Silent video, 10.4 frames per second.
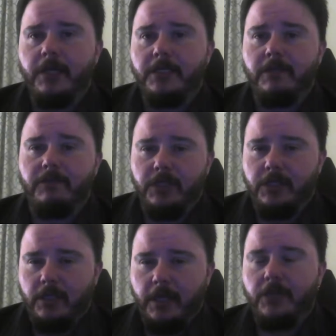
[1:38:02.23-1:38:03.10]
because of
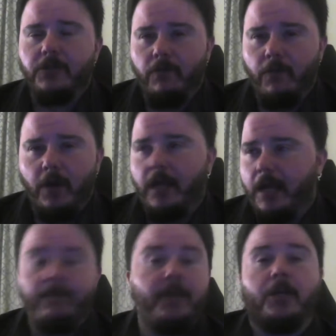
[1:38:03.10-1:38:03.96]
just the nature of where
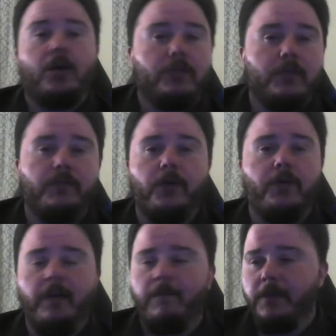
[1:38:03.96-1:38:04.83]
I like. I've been to
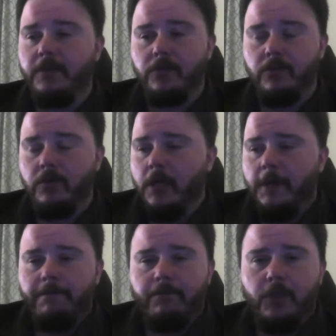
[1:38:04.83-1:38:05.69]
Kosovo and I've been to,
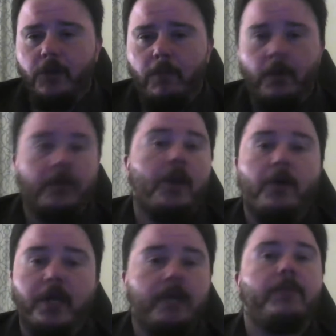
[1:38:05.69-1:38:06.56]
you know,
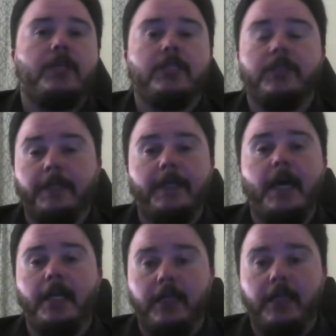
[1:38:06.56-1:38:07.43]
Bulgaria and places
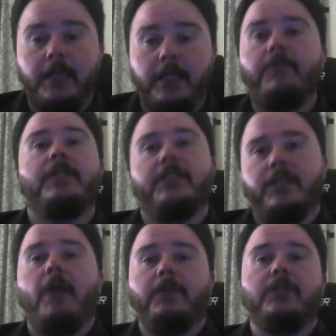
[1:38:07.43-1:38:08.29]
like that. And yes, I've
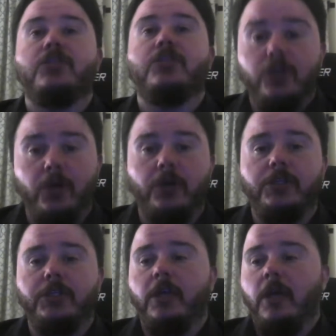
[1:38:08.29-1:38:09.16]
been stopped and
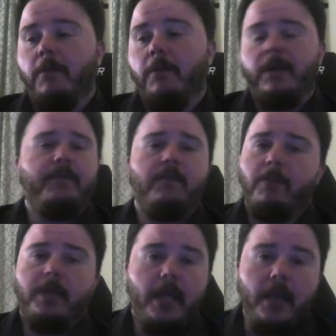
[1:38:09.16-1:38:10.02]
searched, but I've
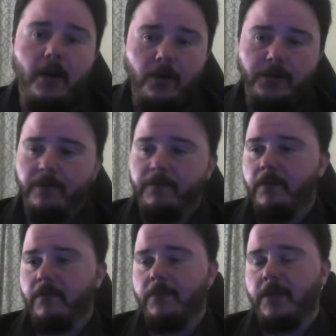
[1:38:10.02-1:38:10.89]
never been held.
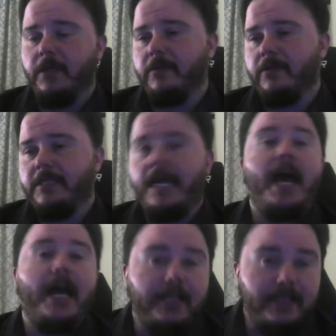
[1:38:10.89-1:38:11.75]
I've never been
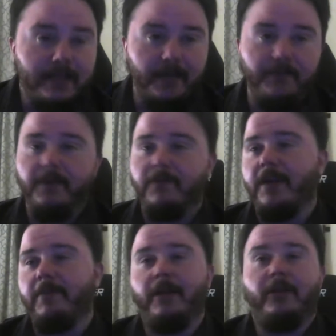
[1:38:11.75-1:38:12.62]
taxed. I've
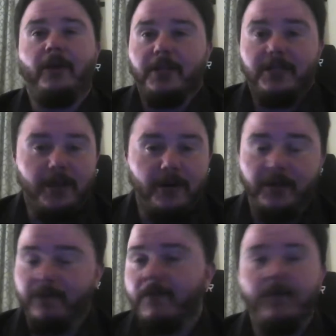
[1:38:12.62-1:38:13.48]
never had my luggage
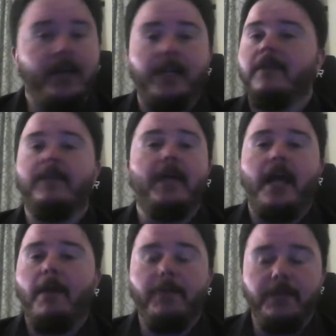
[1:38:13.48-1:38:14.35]
held. I've never had any of
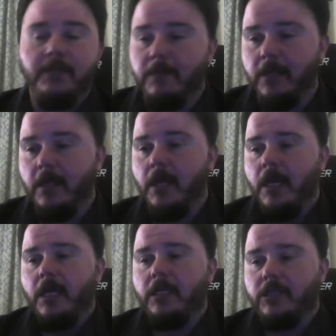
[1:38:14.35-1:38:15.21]
that happen to me.
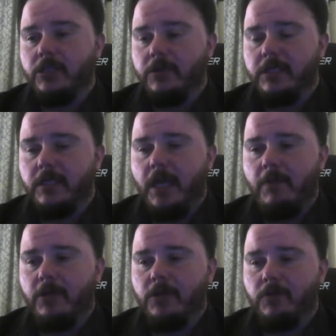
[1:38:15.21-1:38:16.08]
And so these
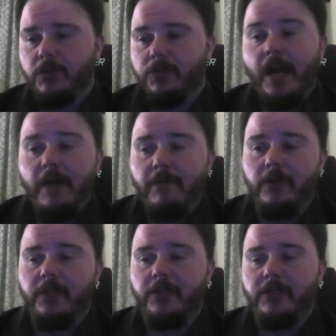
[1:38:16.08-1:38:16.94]
scammers will
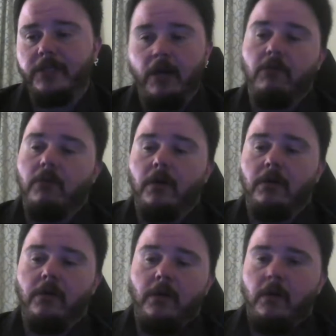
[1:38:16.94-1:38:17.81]
travel and they'll say, oh,
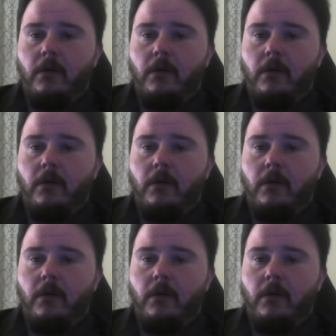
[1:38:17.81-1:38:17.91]
well,